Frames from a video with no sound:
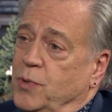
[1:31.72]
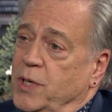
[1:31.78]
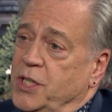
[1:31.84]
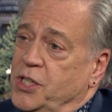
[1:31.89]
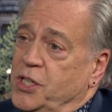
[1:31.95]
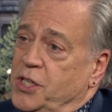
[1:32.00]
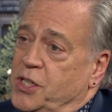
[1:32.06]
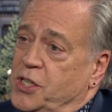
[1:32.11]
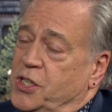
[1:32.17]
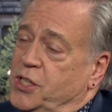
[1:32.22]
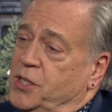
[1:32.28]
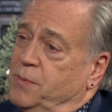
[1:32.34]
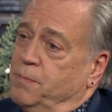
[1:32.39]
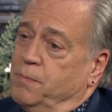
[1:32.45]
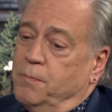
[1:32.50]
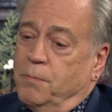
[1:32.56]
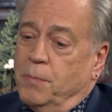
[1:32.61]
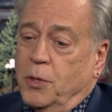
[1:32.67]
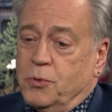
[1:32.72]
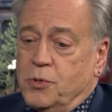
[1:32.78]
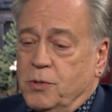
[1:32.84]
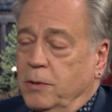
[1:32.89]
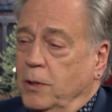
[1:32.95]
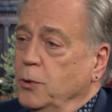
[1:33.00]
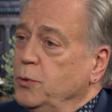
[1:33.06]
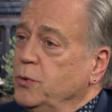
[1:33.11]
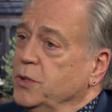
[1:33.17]
richest,
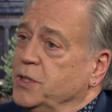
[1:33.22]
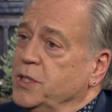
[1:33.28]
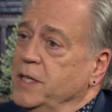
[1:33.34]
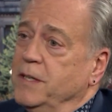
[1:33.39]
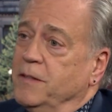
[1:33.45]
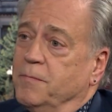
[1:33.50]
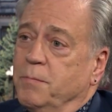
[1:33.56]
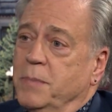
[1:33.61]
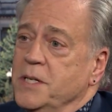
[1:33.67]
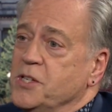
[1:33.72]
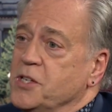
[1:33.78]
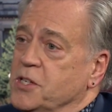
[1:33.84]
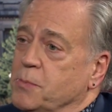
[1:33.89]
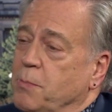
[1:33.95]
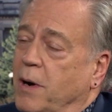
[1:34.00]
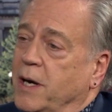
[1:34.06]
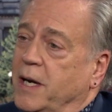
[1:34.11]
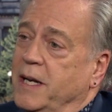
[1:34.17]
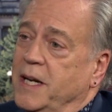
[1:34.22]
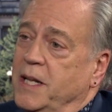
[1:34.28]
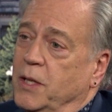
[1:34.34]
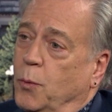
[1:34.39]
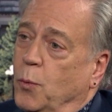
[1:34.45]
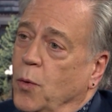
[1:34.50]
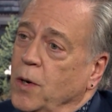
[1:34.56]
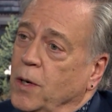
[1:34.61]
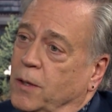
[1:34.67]
most lucrative business market in
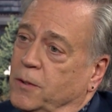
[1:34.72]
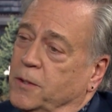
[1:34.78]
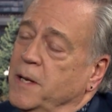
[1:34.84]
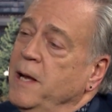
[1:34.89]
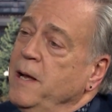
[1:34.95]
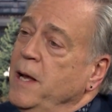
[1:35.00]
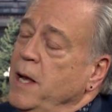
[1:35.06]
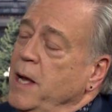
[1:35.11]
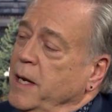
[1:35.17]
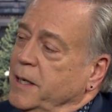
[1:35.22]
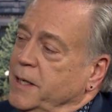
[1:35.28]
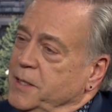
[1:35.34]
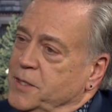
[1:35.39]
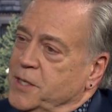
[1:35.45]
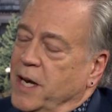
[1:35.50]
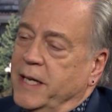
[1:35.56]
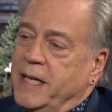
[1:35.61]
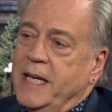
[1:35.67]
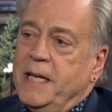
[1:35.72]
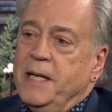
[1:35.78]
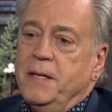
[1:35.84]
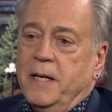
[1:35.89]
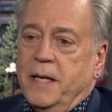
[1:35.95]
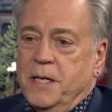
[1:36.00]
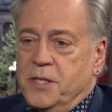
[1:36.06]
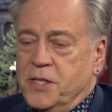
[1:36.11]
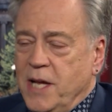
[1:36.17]
the world.
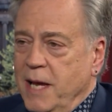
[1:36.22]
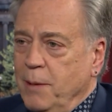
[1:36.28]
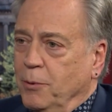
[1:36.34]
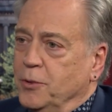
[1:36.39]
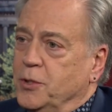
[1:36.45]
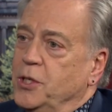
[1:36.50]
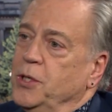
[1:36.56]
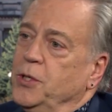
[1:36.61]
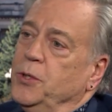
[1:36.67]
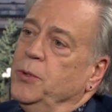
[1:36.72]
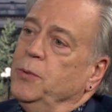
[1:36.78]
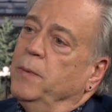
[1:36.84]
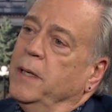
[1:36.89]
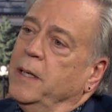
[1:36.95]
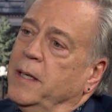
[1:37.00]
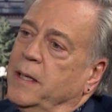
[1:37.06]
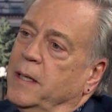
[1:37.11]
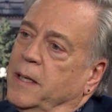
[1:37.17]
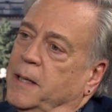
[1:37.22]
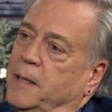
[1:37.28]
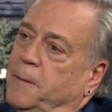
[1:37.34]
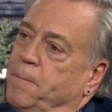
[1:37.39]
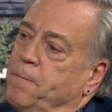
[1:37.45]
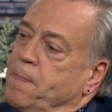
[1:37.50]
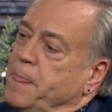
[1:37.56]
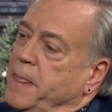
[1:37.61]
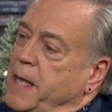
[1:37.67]
Kentucky is able to
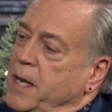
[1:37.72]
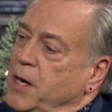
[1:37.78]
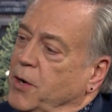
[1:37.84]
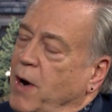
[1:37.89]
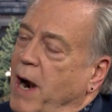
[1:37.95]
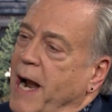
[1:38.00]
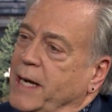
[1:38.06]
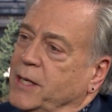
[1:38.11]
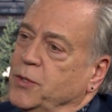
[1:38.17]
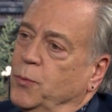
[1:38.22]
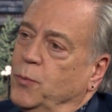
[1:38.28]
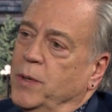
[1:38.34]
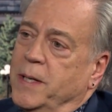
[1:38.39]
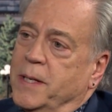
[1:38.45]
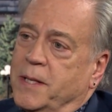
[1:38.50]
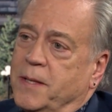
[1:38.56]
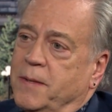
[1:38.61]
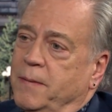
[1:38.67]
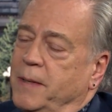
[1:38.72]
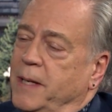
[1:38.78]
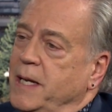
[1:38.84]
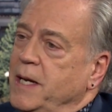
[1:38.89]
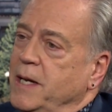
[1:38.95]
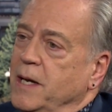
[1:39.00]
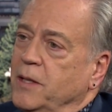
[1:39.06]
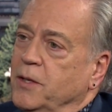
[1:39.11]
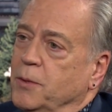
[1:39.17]
interact with
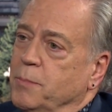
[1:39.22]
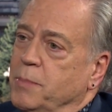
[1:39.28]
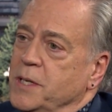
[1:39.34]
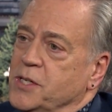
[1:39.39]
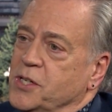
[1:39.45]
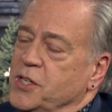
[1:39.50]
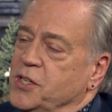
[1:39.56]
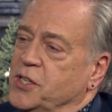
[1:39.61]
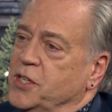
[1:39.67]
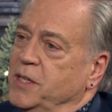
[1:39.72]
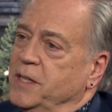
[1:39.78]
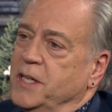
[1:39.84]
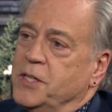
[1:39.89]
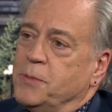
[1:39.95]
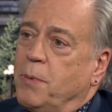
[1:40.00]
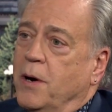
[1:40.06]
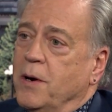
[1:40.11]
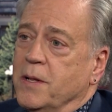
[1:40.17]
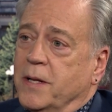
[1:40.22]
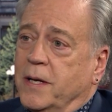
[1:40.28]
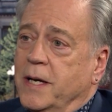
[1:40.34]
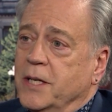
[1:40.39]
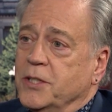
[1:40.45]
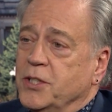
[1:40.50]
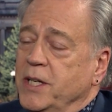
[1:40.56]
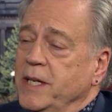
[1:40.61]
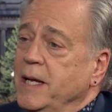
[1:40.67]
any other business in this part of the
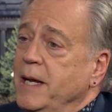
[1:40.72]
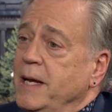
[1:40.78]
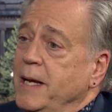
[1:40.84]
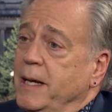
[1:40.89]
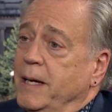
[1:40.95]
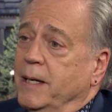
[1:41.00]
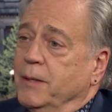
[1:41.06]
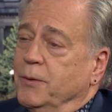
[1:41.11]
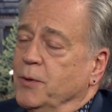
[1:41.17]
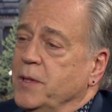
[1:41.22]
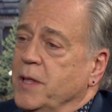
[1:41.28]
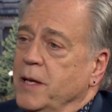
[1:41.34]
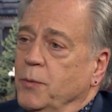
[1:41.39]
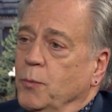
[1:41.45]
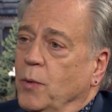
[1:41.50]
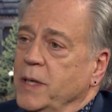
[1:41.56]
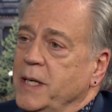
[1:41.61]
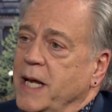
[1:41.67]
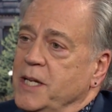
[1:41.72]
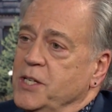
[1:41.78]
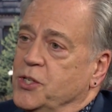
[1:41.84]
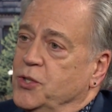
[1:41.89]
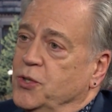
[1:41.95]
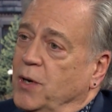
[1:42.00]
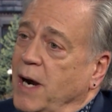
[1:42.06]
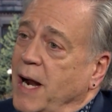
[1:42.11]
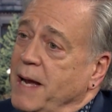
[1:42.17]
country within one day's
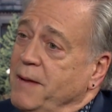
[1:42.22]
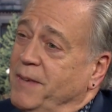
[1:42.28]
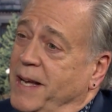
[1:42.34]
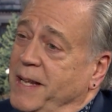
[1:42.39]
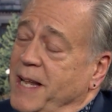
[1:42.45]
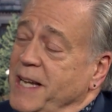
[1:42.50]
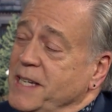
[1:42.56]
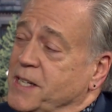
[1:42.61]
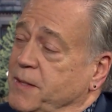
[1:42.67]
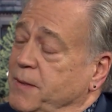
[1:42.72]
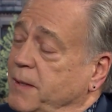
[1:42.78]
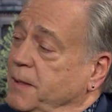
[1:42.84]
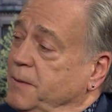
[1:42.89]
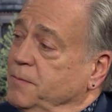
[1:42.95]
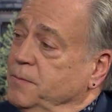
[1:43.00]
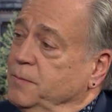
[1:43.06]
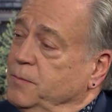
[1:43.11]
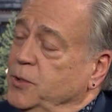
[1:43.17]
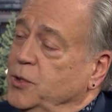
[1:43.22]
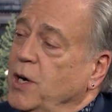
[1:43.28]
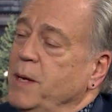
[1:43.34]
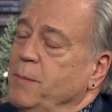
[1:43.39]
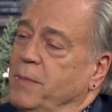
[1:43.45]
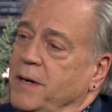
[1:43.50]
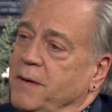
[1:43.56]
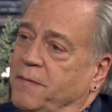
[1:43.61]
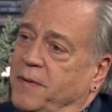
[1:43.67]
drive, and that's a
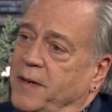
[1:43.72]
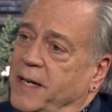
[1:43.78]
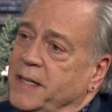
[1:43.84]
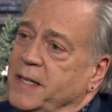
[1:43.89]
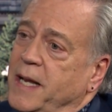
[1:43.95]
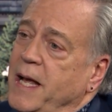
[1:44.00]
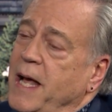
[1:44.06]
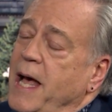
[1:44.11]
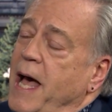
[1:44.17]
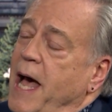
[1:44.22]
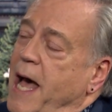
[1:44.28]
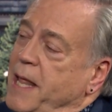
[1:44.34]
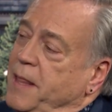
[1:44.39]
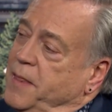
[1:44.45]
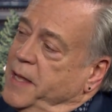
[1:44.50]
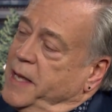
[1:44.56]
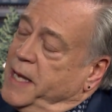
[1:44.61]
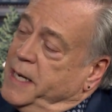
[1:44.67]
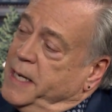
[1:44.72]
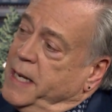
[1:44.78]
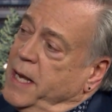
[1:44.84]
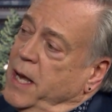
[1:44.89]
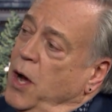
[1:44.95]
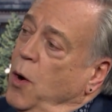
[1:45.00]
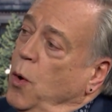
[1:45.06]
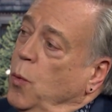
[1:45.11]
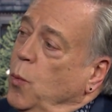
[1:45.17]
great benefit. And then
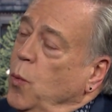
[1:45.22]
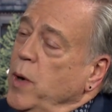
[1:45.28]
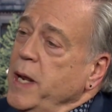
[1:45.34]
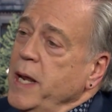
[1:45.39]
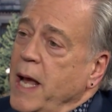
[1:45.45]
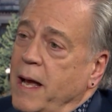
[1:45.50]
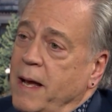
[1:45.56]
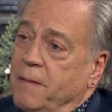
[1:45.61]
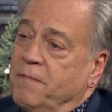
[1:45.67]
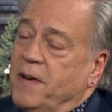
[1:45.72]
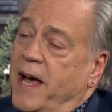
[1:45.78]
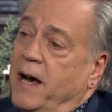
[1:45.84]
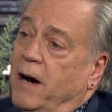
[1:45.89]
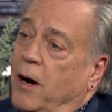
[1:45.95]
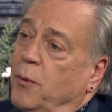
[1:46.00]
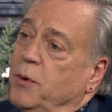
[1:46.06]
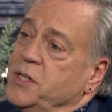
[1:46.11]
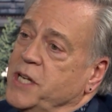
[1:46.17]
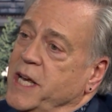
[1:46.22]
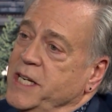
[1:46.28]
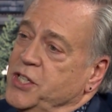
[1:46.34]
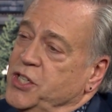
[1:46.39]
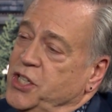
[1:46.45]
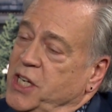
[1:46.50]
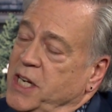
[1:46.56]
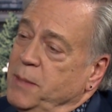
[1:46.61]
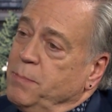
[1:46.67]
we have always
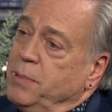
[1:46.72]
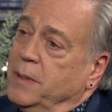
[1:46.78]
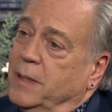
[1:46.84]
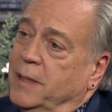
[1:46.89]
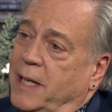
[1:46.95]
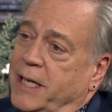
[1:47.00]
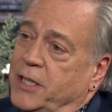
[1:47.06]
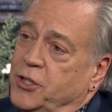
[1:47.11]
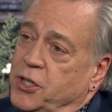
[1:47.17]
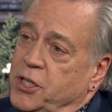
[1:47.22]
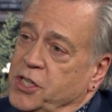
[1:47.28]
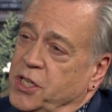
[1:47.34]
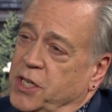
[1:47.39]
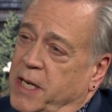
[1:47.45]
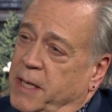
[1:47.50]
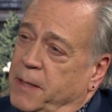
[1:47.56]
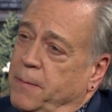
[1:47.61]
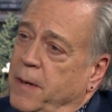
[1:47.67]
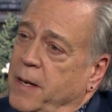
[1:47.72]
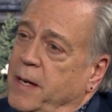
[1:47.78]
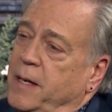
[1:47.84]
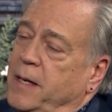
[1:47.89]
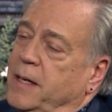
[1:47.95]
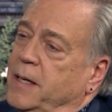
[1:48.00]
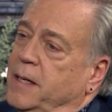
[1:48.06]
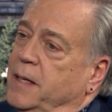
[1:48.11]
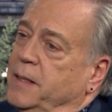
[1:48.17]
had cheap electricity.
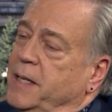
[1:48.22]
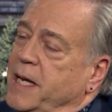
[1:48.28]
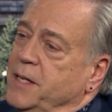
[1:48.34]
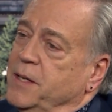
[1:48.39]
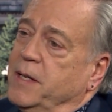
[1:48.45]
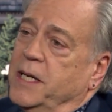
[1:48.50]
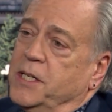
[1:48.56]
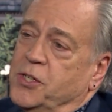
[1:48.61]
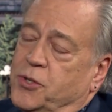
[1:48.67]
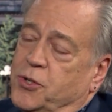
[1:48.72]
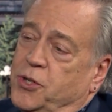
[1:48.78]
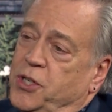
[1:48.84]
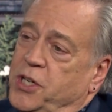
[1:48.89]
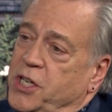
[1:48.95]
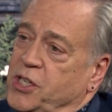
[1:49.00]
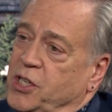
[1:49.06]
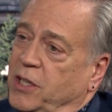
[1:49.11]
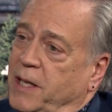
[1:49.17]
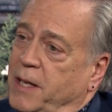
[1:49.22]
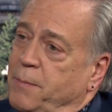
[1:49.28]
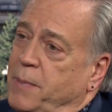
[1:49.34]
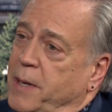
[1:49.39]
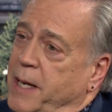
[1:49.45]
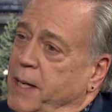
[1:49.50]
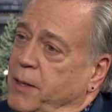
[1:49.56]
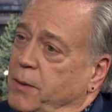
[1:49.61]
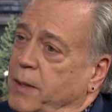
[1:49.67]
That's traditionally
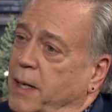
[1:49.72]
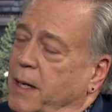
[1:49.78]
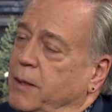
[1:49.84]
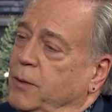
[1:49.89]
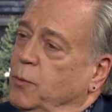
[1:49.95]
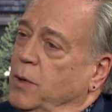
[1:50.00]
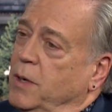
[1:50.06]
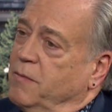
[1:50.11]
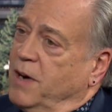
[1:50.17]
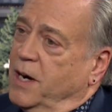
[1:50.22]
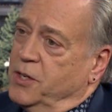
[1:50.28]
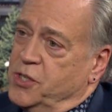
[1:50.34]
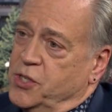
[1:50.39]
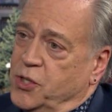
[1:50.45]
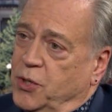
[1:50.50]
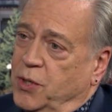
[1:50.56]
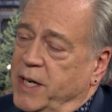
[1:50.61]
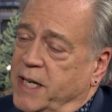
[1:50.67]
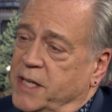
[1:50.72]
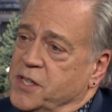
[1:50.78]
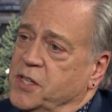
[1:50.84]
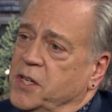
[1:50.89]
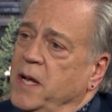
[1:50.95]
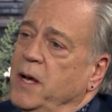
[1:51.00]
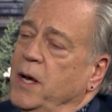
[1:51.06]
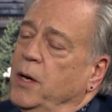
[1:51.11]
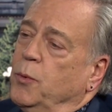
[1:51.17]
been one of our
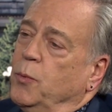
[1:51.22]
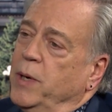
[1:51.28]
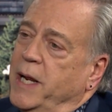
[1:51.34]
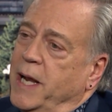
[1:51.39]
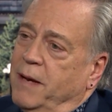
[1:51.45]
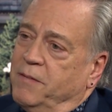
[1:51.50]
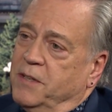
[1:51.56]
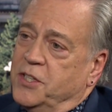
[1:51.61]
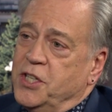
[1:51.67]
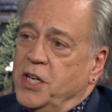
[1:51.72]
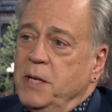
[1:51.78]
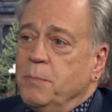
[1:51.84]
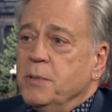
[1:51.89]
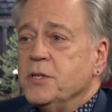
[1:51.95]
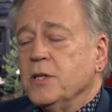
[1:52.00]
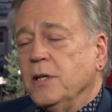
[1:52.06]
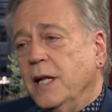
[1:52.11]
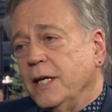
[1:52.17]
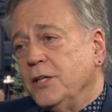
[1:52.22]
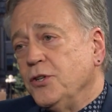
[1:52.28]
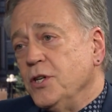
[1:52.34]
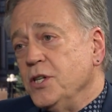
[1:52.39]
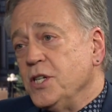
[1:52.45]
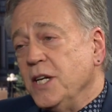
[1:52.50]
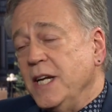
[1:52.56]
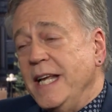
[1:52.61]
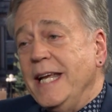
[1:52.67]
strengths. We have the cheapest
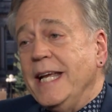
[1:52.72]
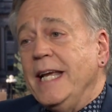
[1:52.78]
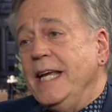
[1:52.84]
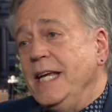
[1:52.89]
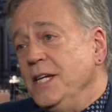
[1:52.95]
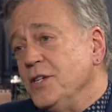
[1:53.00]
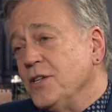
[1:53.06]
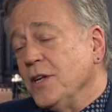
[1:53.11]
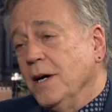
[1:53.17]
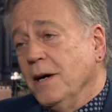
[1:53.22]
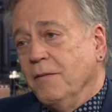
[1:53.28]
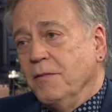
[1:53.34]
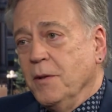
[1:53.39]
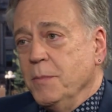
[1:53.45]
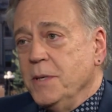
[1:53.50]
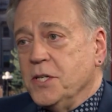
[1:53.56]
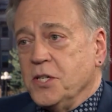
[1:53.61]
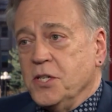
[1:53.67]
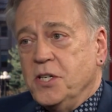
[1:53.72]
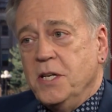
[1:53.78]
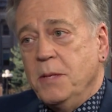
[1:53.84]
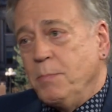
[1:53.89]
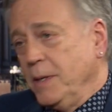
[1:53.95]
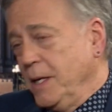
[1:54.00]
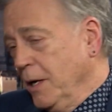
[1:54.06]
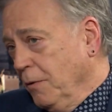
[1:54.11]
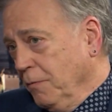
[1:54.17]
electricity east of the
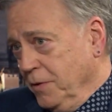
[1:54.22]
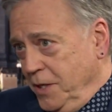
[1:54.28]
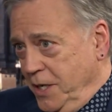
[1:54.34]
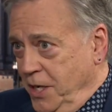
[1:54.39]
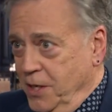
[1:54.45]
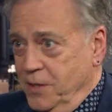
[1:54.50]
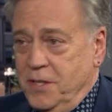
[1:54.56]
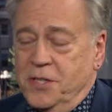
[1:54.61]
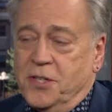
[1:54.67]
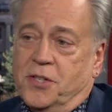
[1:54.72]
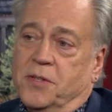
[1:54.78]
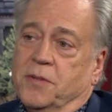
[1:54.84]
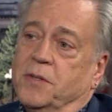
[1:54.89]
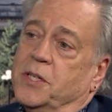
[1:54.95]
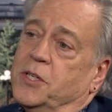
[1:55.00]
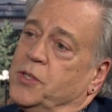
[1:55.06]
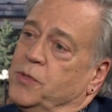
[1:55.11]
Mississippi, over near this